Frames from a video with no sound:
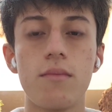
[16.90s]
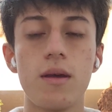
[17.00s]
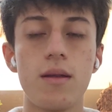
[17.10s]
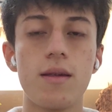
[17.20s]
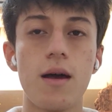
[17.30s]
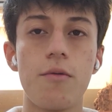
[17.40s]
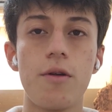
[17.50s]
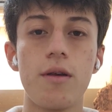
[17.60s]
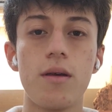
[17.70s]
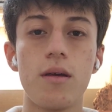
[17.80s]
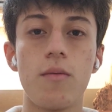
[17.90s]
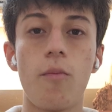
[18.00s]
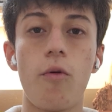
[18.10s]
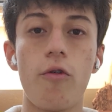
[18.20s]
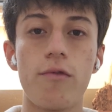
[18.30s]
it's a very
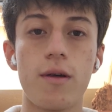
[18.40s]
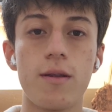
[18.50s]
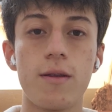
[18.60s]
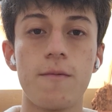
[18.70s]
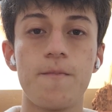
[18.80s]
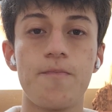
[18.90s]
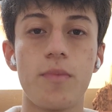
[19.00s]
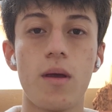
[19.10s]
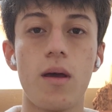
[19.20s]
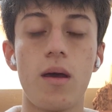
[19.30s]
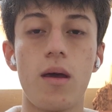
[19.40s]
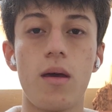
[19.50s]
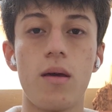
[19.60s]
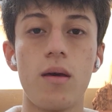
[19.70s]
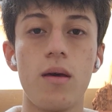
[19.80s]
important
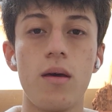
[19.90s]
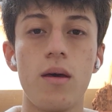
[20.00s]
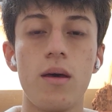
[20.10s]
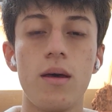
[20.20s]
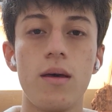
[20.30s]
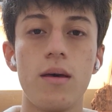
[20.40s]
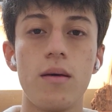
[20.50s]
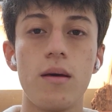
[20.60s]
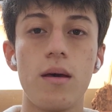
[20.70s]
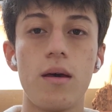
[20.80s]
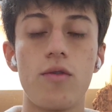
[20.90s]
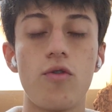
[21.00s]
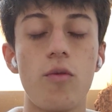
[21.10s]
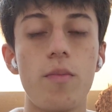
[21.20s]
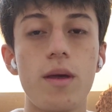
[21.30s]
uh, a
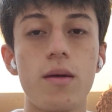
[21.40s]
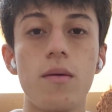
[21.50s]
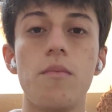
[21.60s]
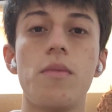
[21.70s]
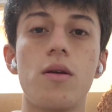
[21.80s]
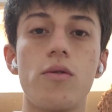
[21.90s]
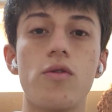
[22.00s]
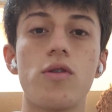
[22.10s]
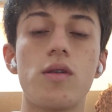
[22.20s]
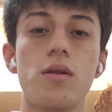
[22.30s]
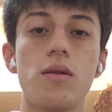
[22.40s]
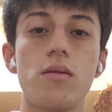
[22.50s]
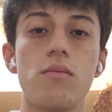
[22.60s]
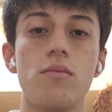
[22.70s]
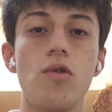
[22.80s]
topic because
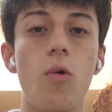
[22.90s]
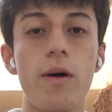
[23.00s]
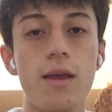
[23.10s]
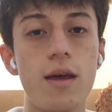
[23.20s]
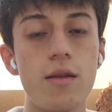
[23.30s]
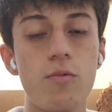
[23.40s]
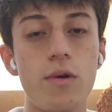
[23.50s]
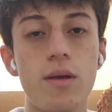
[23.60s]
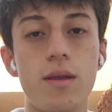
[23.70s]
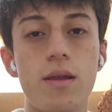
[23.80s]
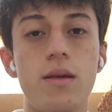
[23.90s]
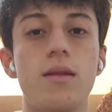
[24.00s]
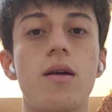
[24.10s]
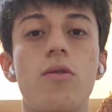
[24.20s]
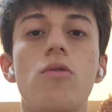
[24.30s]
nowadays we see
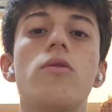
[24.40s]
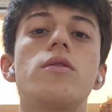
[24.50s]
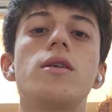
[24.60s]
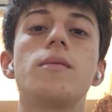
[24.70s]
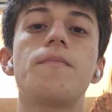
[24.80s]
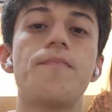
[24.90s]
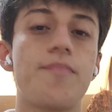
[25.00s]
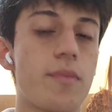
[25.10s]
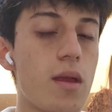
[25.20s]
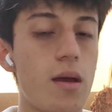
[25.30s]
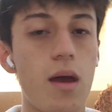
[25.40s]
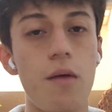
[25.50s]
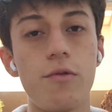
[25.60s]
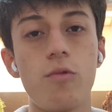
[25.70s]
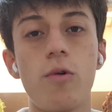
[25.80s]
technology
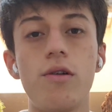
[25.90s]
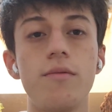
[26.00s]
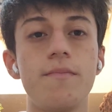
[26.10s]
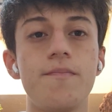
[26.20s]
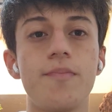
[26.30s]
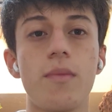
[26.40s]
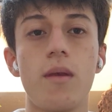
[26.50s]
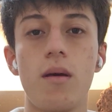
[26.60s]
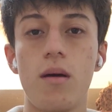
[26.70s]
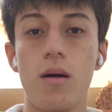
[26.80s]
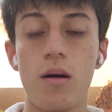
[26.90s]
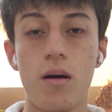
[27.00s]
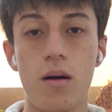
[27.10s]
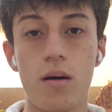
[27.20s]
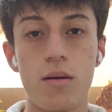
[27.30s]
everywhere
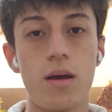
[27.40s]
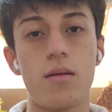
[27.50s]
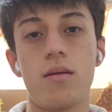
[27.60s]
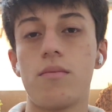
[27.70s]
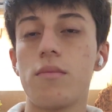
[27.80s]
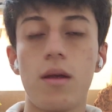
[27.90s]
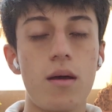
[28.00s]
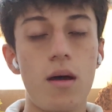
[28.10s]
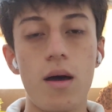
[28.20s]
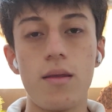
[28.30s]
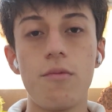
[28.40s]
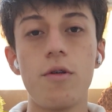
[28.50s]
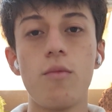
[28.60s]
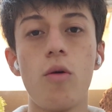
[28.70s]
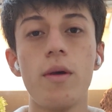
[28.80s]
and at
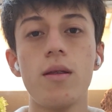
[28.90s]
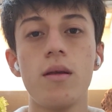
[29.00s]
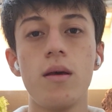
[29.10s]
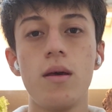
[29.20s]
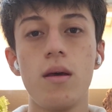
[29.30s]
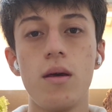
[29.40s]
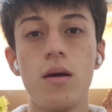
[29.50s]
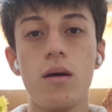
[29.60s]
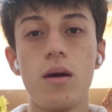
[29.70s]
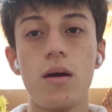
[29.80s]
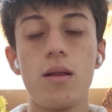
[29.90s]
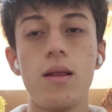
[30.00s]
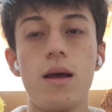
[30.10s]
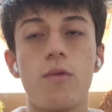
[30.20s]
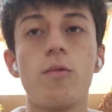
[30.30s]
every moment.
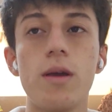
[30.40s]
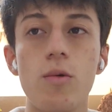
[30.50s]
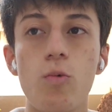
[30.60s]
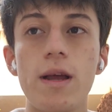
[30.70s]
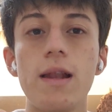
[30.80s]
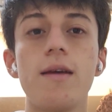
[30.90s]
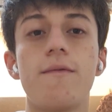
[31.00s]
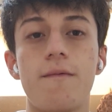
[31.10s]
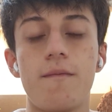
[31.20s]
Like we live